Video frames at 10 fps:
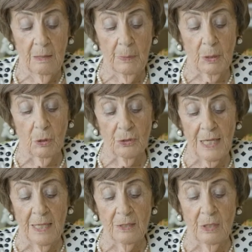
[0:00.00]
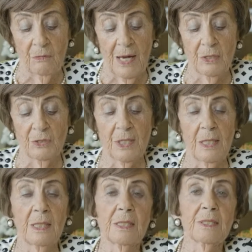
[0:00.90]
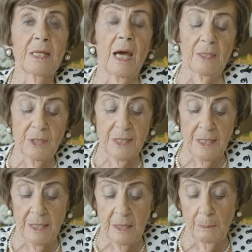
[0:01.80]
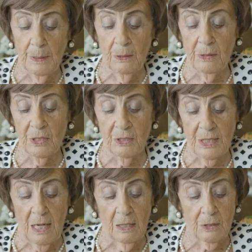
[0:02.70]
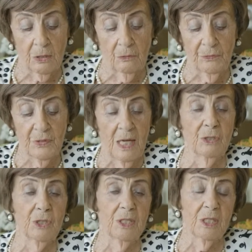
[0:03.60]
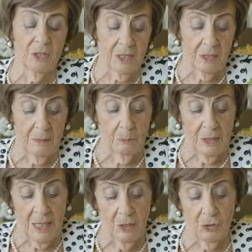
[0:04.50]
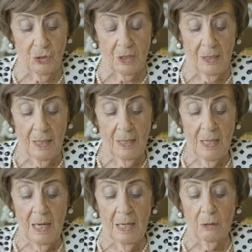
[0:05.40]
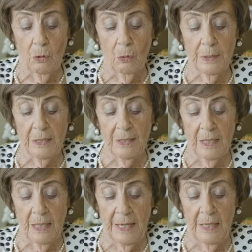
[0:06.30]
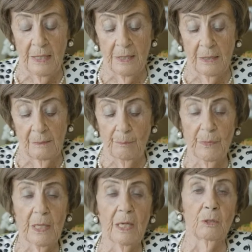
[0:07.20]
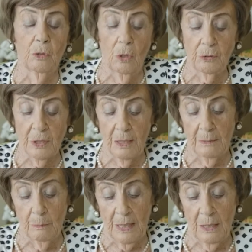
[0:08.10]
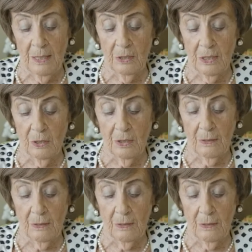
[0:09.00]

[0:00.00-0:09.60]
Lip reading: because otherwise the unthinkable results of such discrimination are only delayed and not eliminated.